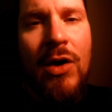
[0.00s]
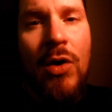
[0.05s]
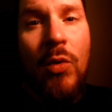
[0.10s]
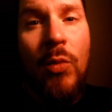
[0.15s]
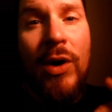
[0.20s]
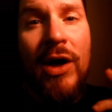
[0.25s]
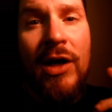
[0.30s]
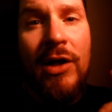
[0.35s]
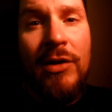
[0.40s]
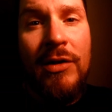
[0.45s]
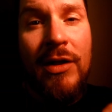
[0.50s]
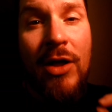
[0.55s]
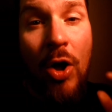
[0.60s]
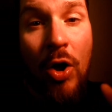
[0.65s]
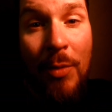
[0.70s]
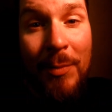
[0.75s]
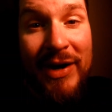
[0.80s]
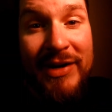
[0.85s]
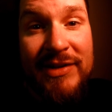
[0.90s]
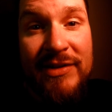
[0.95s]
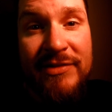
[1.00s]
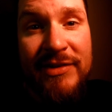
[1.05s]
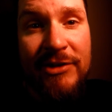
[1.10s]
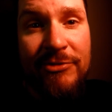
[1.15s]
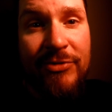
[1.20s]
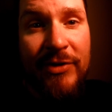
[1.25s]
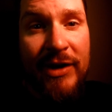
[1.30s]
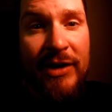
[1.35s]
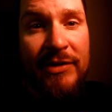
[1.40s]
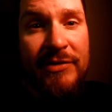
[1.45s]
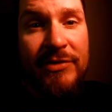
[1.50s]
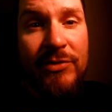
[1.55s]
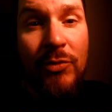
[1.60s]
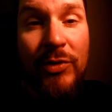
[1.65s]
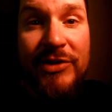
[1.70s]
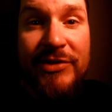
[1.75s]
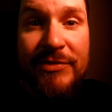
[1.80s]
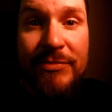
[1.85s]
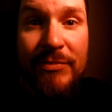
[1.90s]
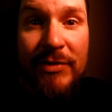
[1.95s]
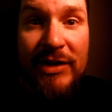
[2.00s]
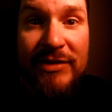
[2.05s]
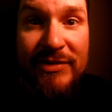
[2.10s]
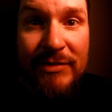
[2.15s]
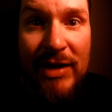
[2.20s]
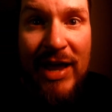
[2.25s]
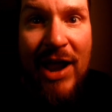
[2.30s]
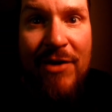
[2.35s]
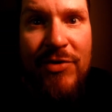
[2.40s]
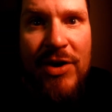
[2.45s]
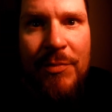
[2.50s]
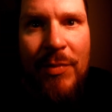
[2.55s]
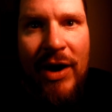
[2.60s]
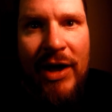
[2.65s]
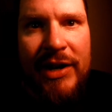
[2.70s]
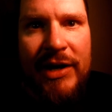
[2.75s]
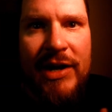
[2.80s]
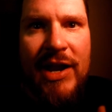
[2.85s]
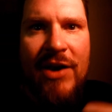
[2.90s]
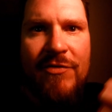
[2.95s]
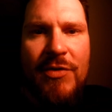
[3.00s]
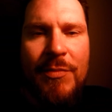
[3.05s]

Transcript: Well, all my Disney friends, which it's everybody